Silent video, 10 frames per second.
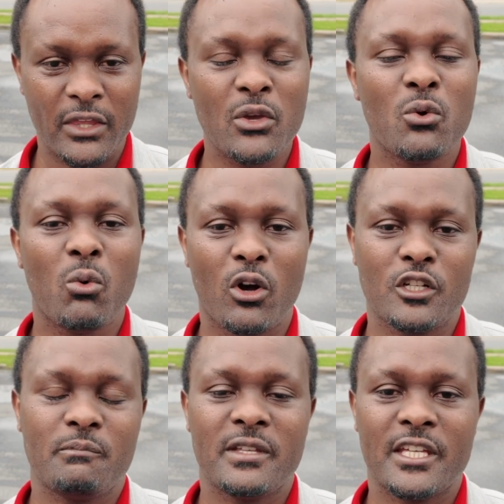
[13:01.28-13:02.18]
you
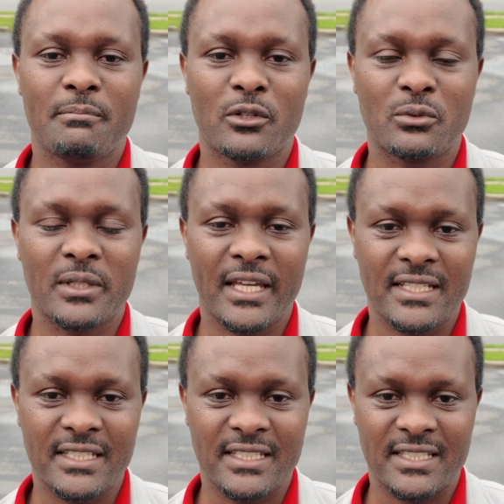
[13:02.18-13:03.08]
won't be able to
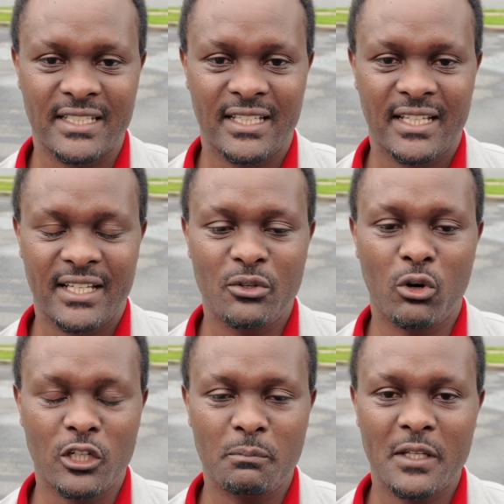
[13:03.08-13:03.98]
get it. You
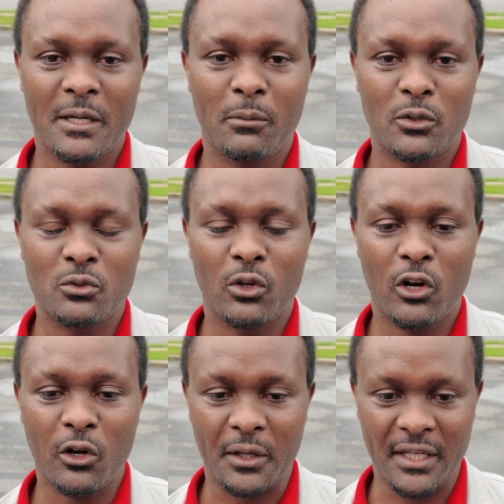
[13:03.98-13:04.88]
won't be able to
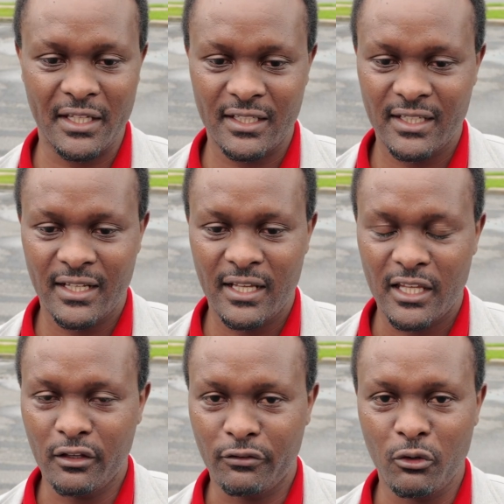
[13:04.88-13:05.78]
log in.
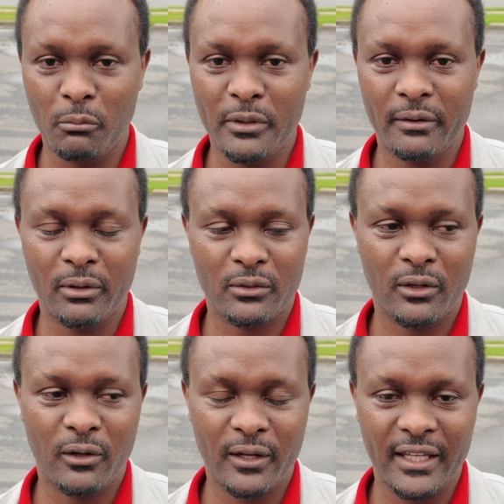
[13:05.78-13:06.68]
If you be able to
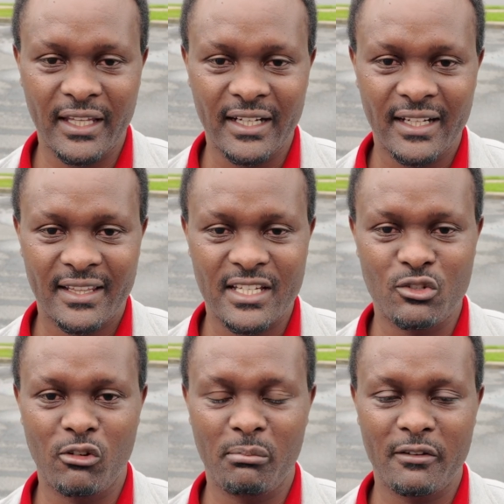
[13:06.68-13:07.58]
log in, then
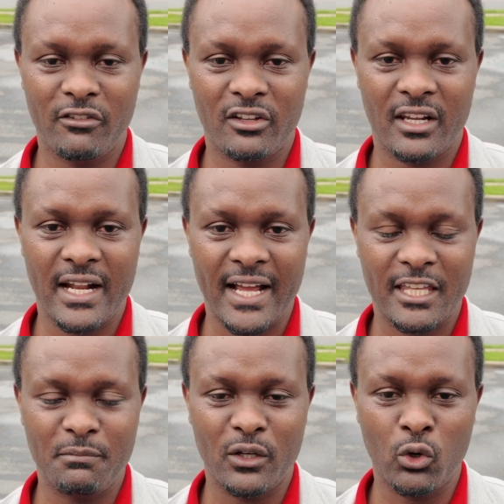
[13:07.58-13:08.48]
you will be very
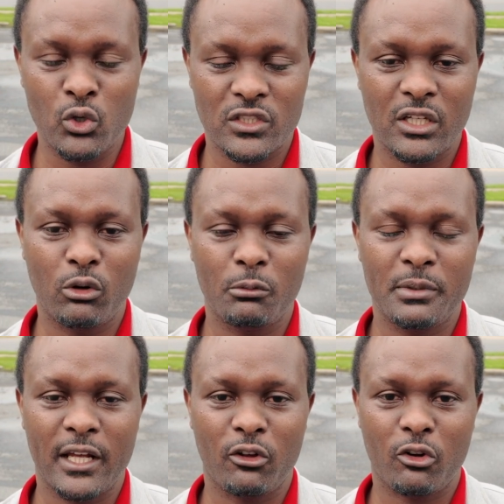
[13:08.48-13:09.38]
lucky, because there will
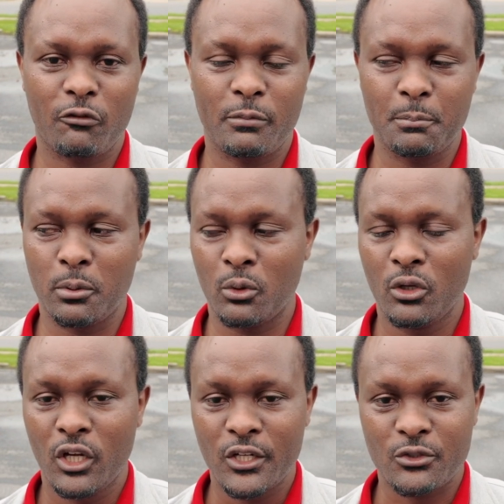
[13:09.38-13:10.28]
be a lot of people
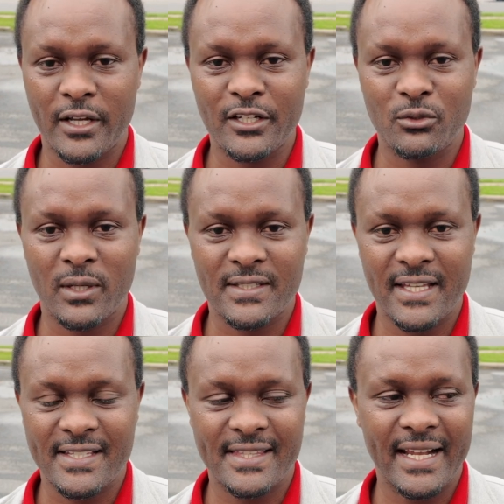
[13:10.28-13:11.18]
trying to
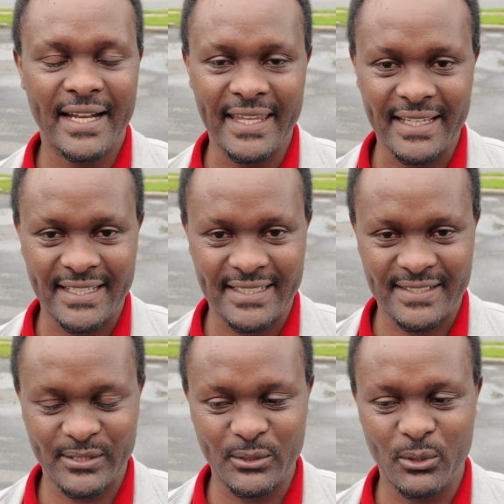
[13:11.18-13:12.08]
access the link.
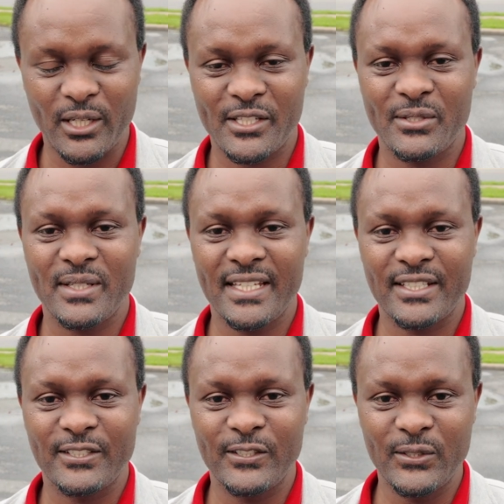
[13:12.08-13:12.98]
So what you
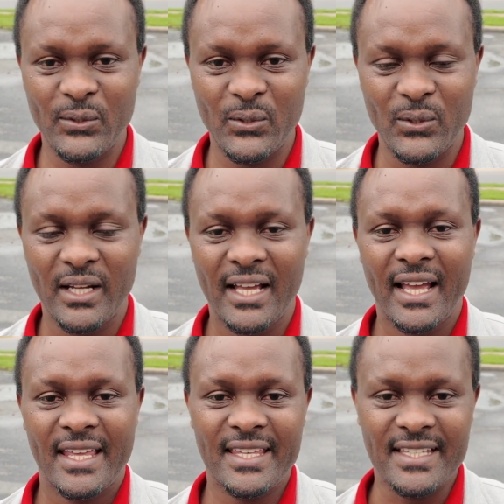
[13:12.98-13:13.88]
need to do
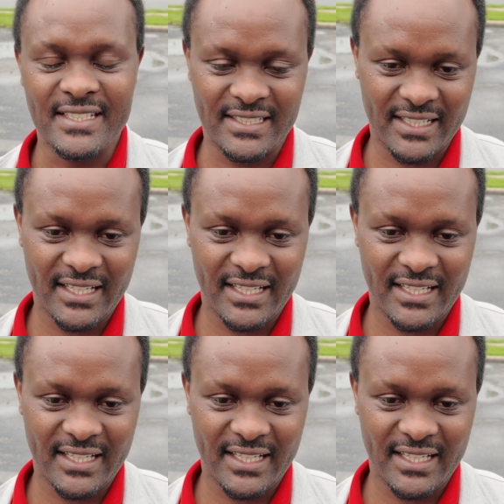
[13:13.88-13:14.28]
is